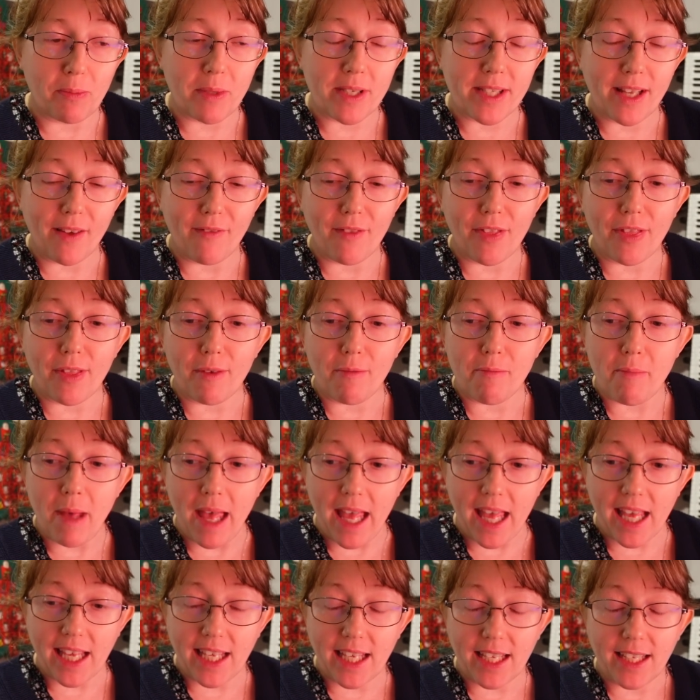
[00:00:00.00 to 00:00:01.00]
7th of
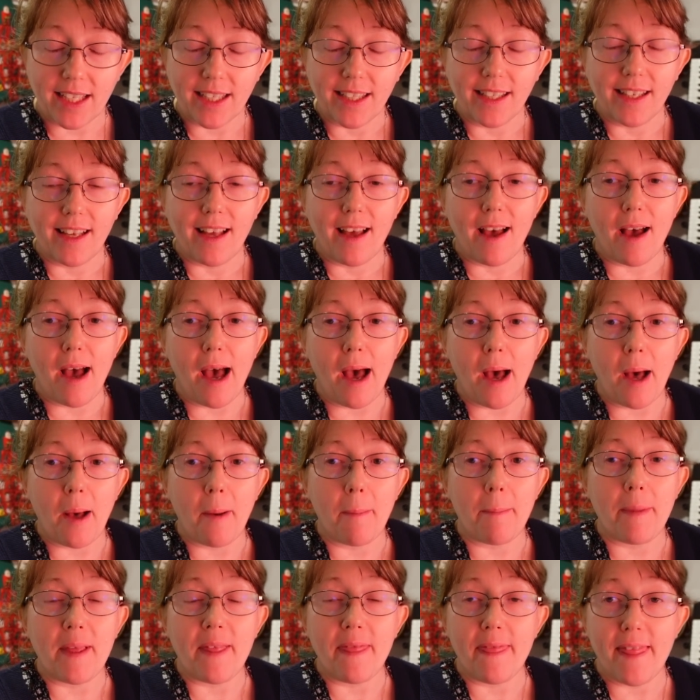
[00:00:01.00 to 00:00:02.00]
May, I'll
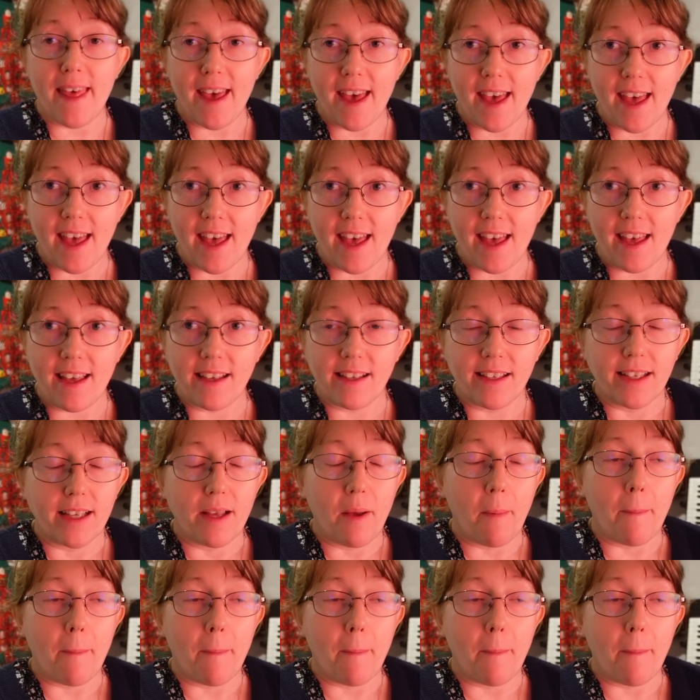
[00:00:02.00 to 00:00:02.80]
be there,